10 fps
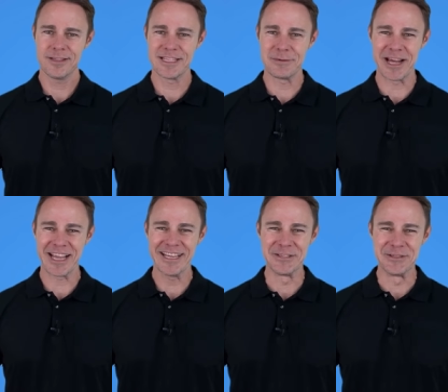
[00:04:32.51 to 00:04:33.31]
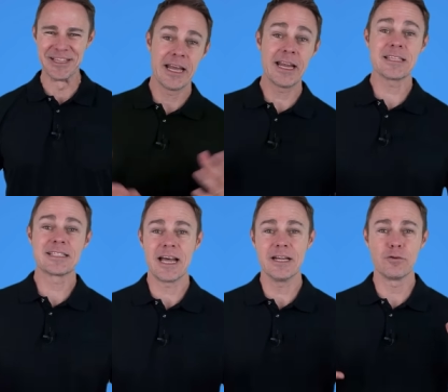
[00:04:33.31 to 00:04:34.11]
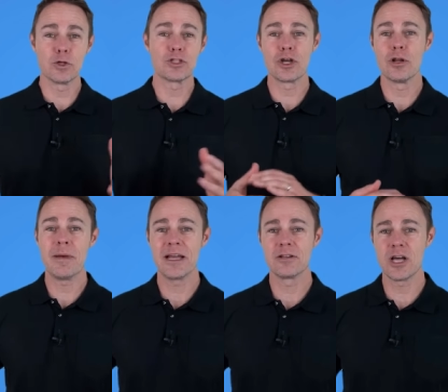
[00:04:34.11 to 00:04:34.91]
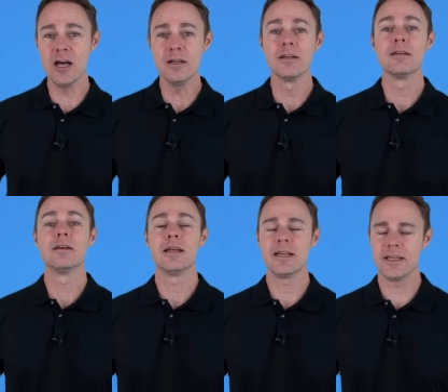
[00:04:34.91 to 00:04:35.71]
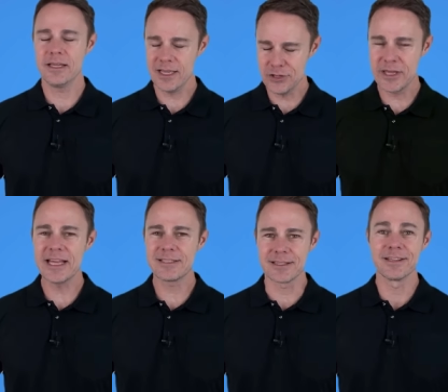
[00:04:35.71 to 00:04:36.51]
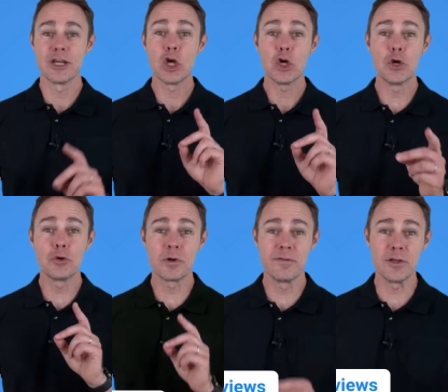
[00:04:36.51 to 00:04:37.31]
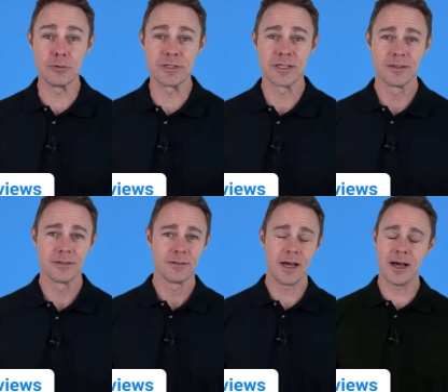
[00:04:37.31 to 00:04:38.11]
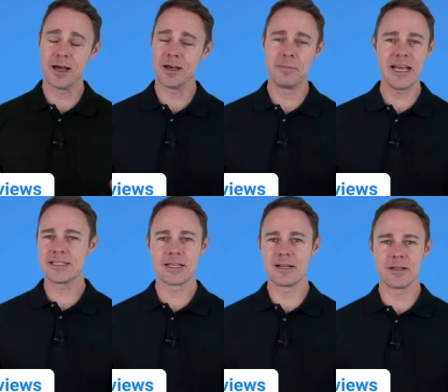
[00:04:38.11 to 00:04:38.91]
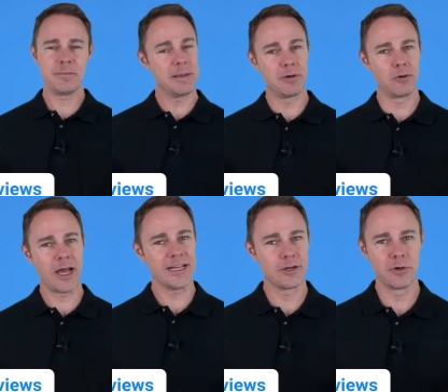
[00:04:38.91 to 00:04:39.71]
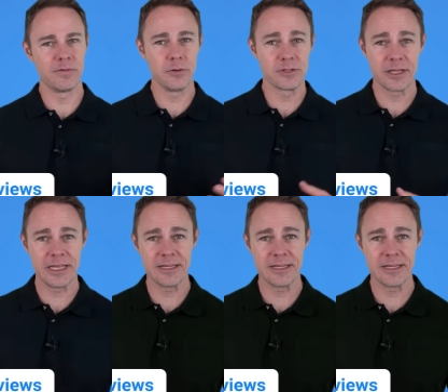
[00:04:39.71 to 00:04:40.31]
I'll see what I can do. Another sign of good solar panels are, yeah, you guessed it, good reviews. Ah, blessed are the people writing reviews on the